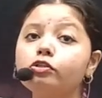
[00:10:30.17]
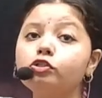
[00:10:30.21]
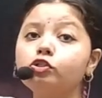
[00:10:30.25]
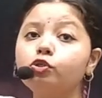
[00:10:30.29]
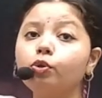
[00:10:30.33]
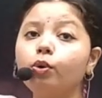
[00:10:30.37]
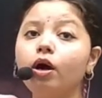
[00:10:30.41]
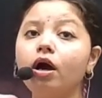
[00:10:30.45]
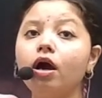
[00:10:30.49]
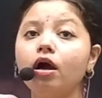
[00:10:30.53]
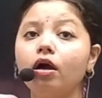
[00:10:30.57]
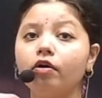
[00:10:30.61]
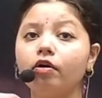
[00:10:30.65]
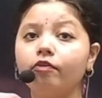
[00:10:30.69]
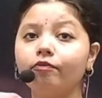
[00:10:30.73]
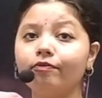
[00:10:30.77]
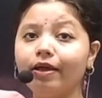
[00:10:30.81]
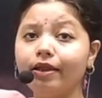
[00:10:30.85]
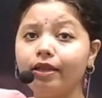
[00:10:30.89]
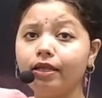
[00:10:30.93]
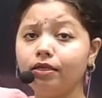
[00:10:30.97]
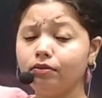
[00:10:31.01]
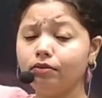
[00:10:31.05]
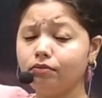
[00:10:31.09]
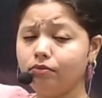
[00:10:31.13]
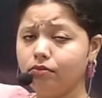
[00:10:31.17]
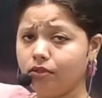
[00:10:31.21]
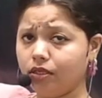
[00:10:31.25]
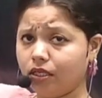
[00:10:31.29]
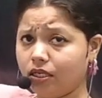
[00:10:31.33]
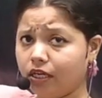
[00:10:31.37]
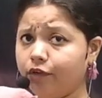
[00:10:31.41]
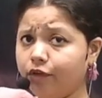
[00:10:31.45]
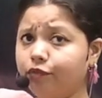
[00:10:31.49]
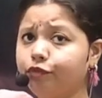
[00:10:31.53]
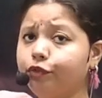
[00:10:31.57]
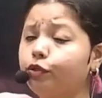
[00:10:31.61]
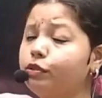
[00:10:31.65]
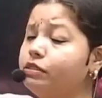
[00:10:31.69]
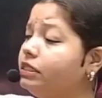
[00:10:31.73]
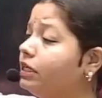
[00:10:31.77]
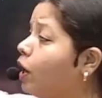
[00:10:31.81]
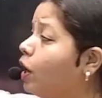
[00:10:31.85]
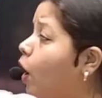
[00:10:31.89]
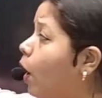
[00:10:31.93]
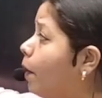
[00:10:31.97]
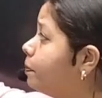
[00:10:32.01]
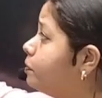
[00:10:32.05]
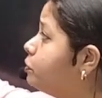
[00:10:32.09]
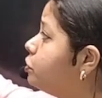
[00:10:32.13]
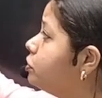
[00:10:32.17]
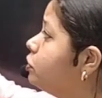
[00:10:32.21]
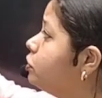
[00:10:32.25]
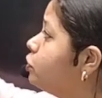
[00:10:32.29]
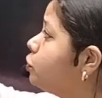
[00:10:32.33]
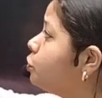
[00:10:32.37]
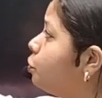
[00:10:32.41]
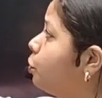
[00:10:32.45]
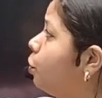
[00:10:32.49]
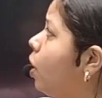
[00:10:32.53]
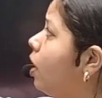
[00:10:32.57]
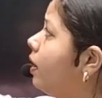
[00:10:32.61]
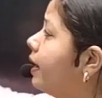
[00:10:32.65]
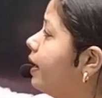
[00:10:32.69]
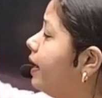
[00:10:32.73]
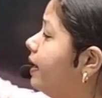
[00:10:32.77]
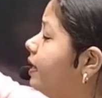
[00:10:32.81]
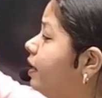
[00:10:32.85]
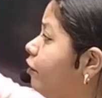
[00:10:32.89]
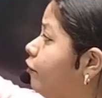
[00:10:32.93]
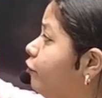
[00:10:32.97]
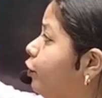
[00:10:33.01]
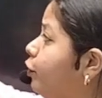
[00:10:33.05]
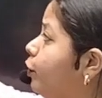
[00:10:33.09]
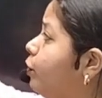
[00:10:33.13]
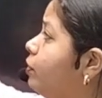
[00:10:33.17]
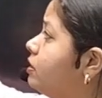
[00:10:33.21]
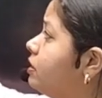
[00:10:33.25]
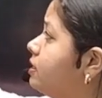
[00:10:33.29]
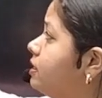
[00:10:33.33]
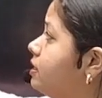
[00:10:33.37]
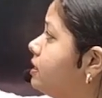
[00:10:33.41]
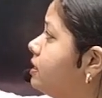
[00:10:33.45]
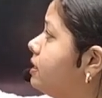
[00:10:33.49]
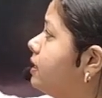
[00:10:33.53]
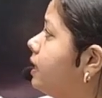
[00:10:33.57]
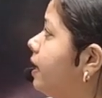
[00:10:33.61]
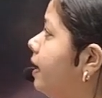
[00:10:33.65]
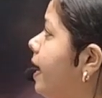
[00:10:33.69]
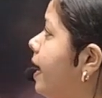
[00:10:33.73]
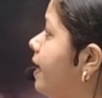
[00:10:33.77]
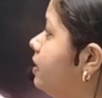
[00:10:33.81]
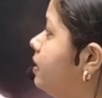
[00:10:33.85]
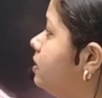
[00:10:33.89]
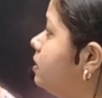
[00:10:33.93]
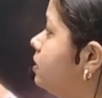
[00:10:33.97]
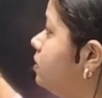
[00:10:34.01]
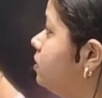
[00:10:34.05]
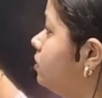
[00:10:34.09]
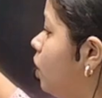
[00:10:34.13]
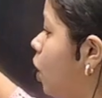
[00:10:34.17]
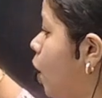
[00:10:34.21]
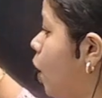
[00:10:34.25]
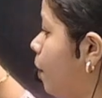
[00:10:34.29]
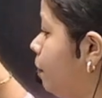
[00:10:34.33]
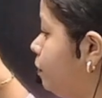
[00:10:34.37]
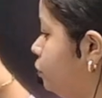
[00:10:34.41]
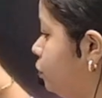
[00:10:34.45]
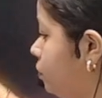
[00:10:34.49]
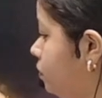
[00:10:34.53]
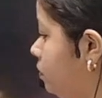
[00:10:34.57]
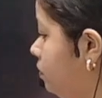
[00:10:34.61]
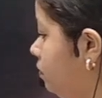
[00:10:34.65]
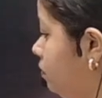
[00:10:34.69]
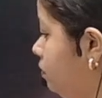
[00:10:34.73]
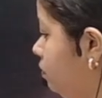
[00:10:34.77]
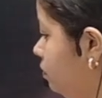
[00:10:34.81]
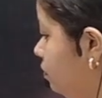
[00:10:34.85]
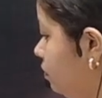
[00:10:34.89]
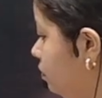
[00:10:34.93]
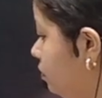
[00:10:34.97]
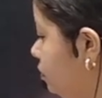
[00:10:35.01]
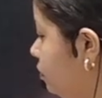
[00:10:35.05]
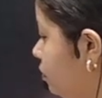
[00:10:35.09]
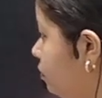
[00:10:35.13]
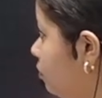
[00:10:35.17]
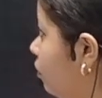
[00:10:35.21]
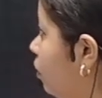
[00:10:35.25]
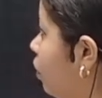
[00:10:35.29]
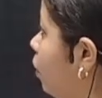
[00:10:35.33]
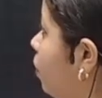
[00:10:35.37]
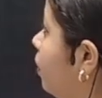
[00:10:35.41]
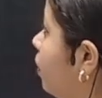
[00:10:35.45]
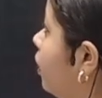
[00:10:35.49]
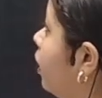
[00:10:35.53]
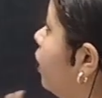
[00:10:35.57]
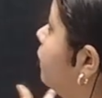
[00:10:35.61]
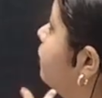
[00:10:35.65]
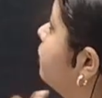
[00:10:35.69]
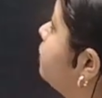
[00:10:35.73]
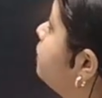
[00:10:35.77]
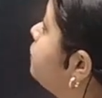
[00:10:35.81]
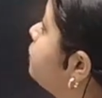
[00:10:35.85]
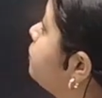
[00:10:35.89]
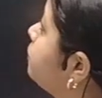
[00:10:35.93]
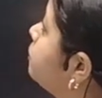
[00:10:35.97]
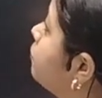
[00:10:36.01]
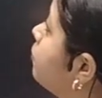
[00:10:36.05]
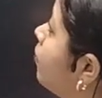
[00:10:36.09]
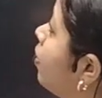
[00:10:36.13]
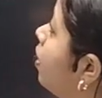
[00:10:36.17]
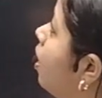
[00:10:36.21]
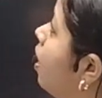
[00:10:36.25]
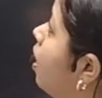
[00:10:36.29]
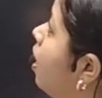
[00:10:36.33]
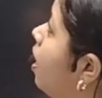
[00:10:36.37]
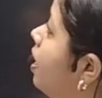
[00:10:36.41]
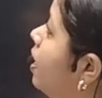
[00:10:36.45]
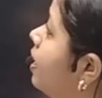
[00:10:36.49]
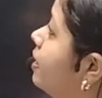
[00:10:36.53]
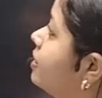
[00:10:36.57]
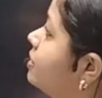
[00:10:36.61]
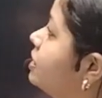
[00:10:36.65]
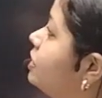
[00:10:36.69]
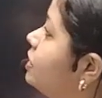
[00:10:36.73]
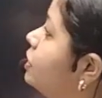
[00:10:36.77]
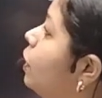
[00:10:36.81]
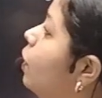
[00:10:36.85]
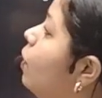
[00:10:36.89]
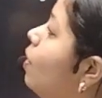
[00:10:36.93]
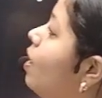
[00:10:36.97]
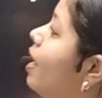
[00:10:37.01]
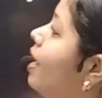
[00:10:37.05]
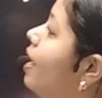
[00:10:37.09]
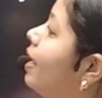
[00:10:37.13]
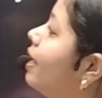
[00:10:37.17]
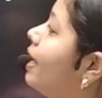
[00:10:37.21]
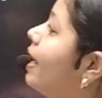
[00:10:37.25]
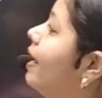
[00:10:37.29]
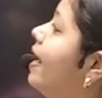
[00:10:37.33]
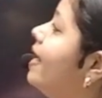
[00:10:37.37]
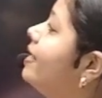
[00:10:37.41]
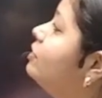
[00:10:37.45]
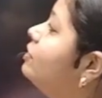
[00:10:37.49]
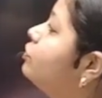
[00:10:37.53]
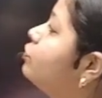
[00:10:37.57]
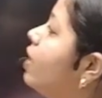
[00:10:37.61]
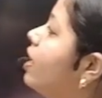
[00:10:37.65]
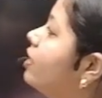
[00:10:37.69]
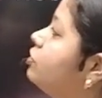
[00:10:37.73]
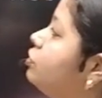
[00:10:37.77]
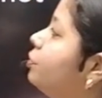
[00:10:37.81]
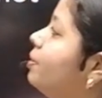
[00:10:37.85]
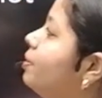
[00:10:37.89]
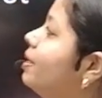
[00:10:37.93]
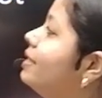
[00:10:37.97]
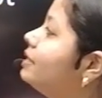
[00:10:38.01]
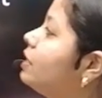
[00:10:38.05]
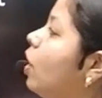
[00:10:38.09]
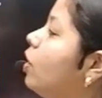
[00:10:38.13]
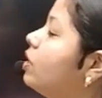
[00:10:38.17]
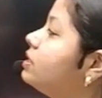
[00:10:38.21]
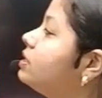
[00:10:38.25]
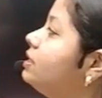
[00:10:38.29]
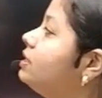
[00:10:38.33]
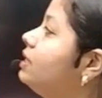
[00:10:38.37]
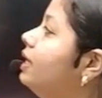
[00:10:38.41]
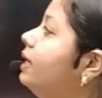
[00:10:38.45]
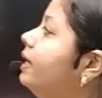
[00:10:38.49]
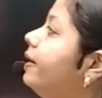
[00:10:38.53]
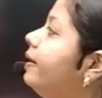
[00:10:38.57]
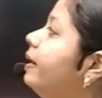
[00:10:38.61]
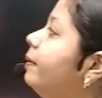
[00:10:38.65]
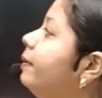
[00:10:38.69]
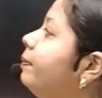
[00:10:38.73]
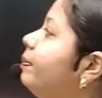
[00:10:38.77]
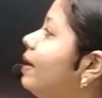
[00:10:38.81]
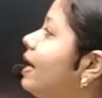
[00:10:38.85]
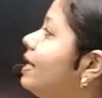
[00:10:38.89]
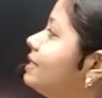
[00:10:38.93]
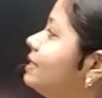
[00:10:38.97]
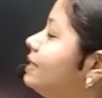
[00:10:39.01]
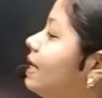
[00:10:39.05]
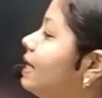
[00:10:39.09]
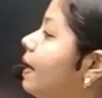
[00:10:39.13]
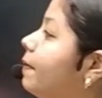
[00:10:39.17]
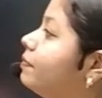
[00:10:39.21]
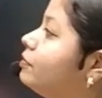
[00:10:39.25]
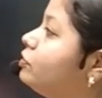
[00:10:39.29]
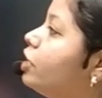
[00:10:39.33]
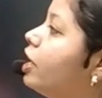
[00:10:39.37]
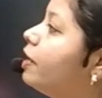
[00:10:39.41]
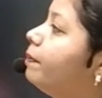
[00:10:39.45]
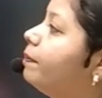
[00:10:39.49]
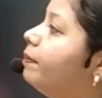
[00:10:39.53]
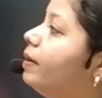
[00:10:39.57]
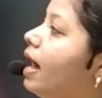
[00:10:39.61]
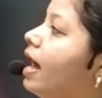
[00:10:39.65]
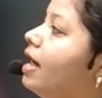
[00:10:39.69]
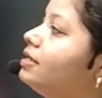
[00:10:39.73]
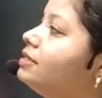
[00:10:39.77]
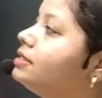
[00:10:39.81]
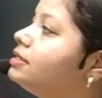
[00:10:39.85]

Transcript: a very confusing option, so do not get confused. This is the correct option. Okay. So, correct structure is auxiliary plus subject plus